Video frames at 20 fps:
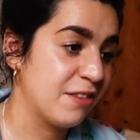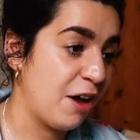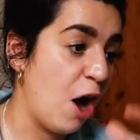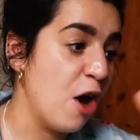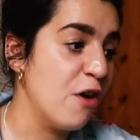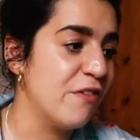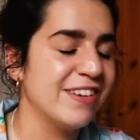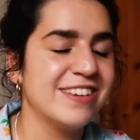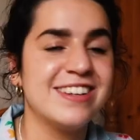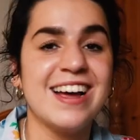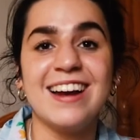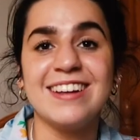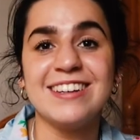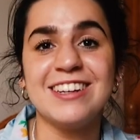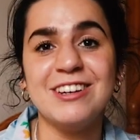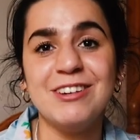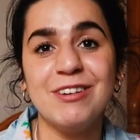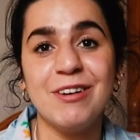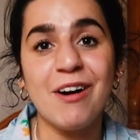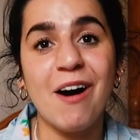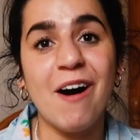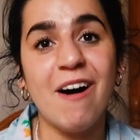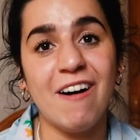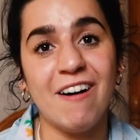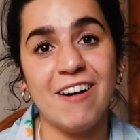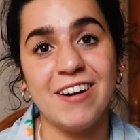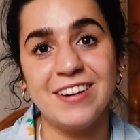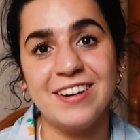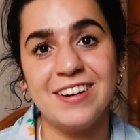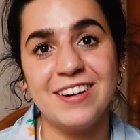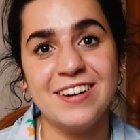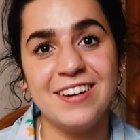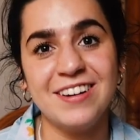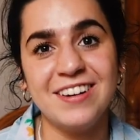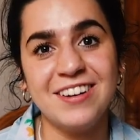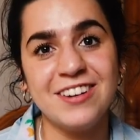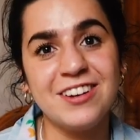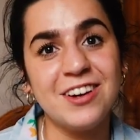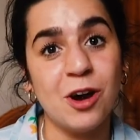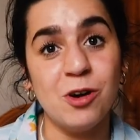COVID telling you can't
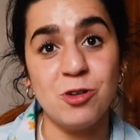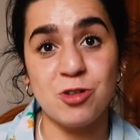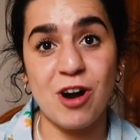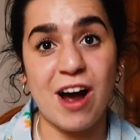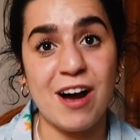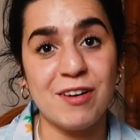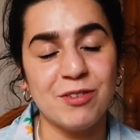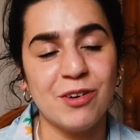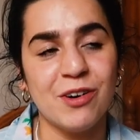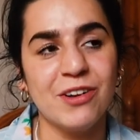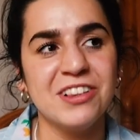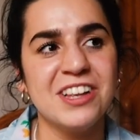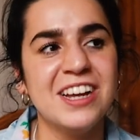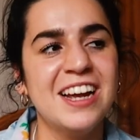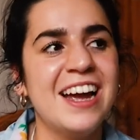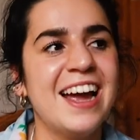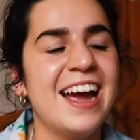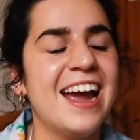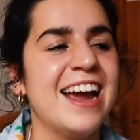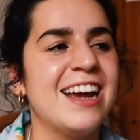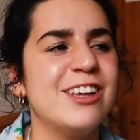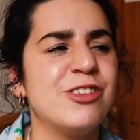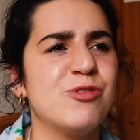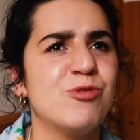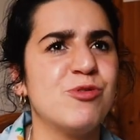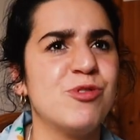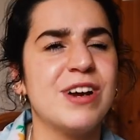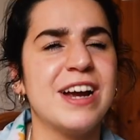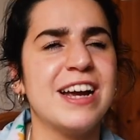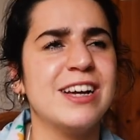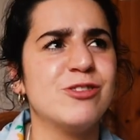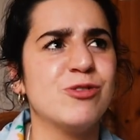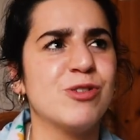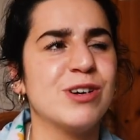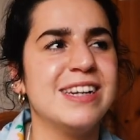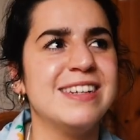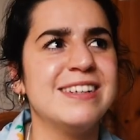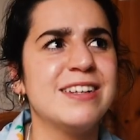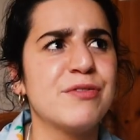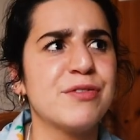go travel is
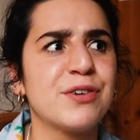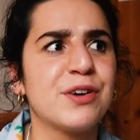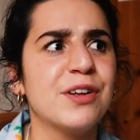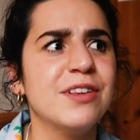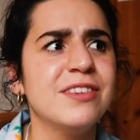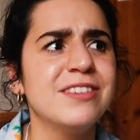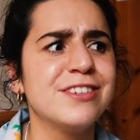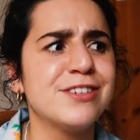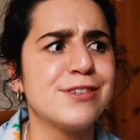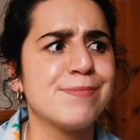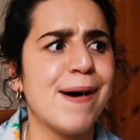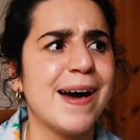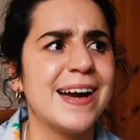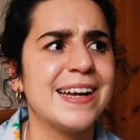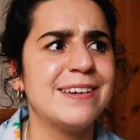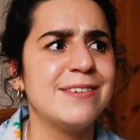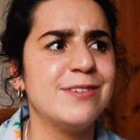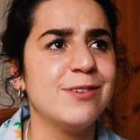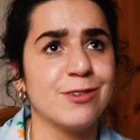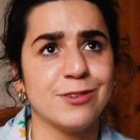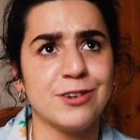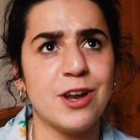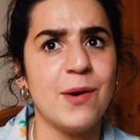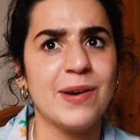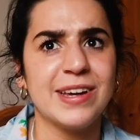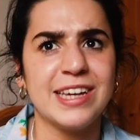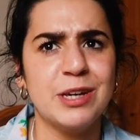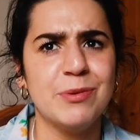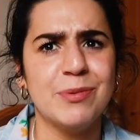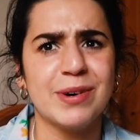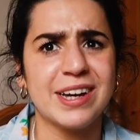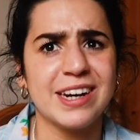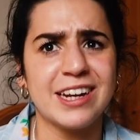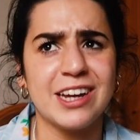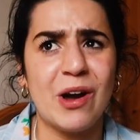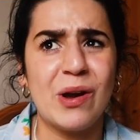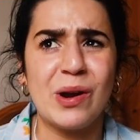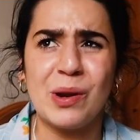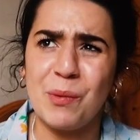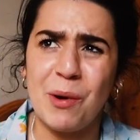really difficult, despite not knowing you were going to
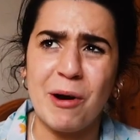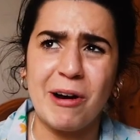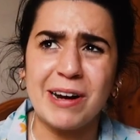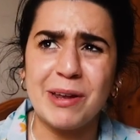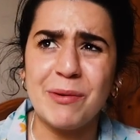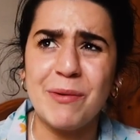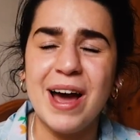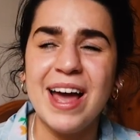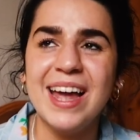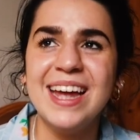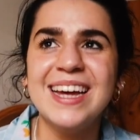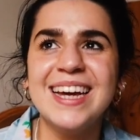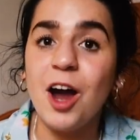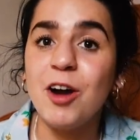go anywhere anyway.